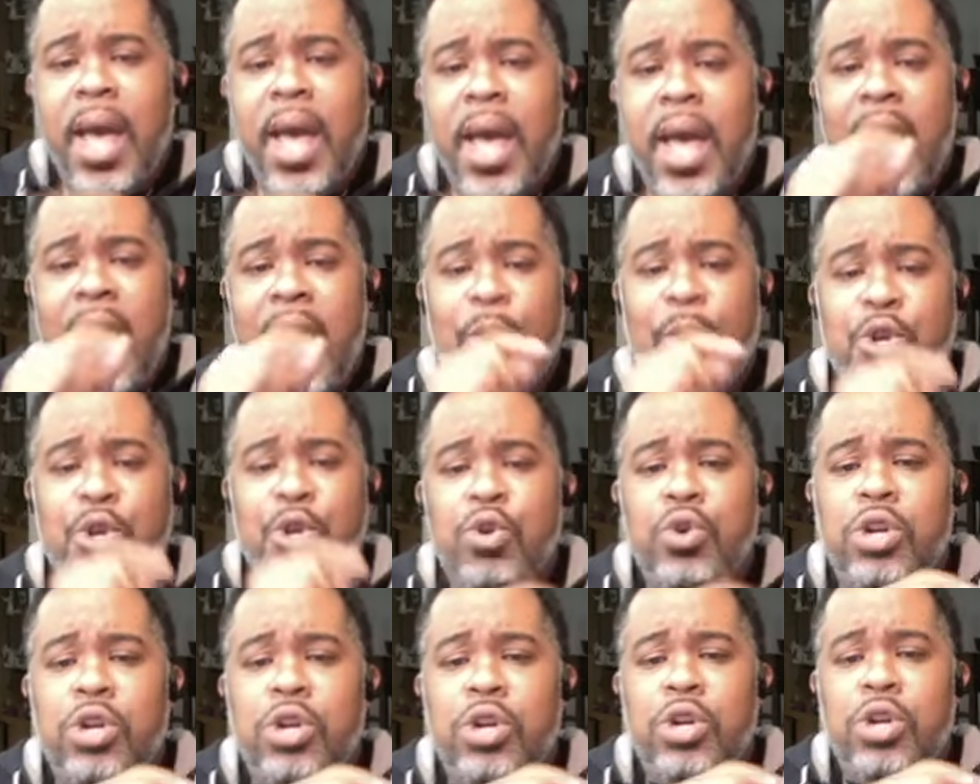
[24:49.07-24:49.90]
And when
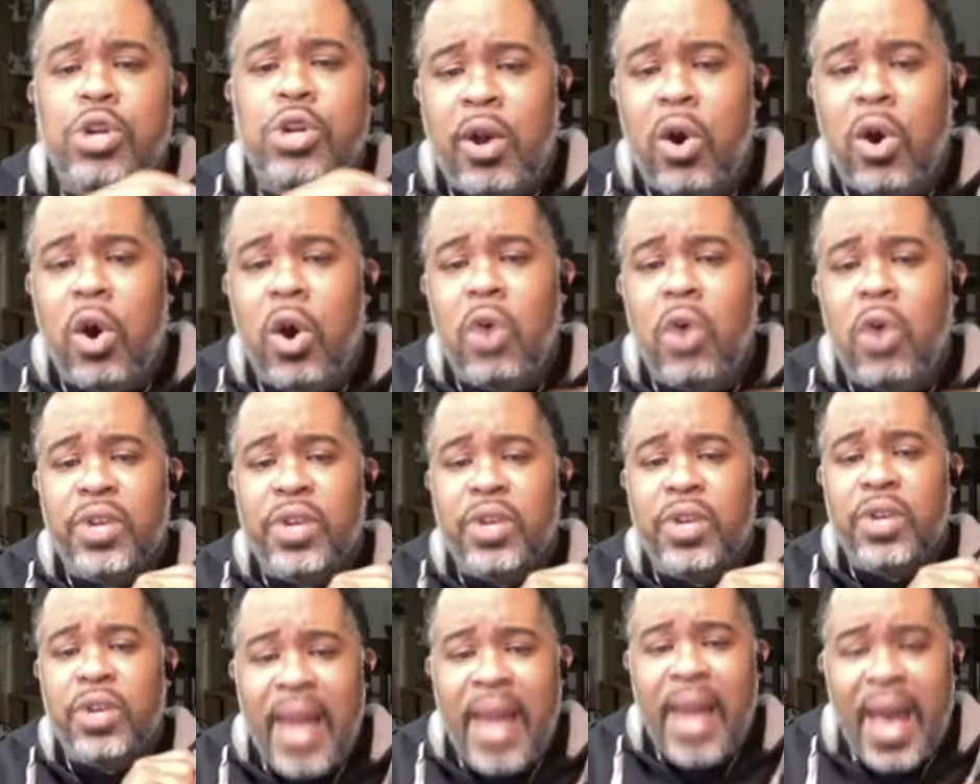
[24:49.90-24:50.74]
you look back over
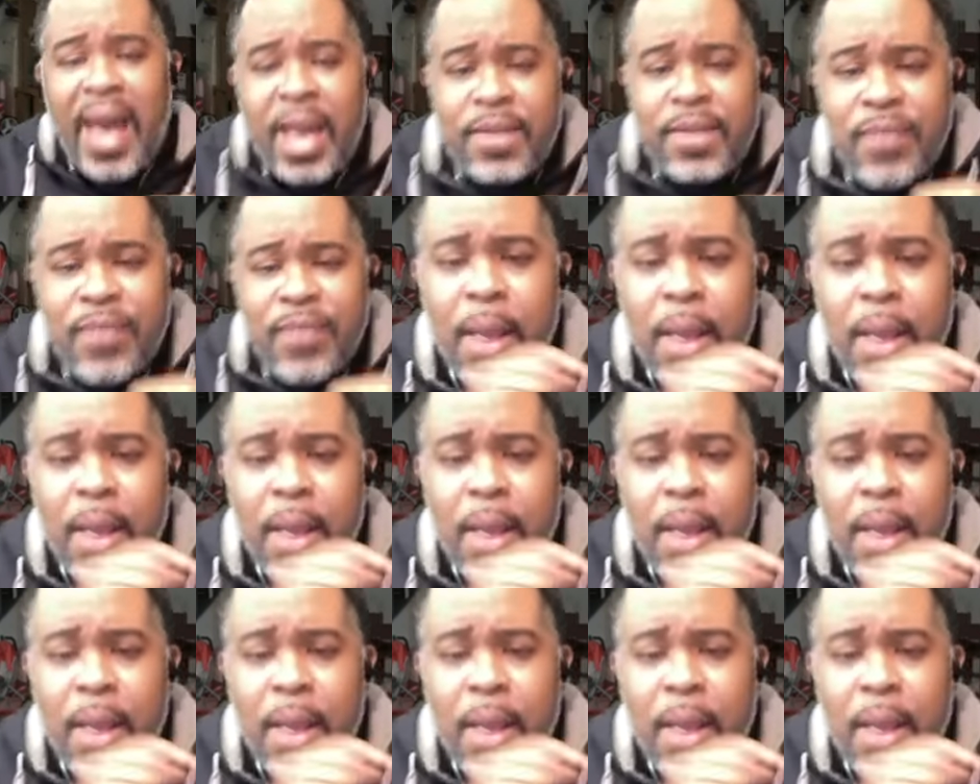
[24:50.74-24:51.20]
your life,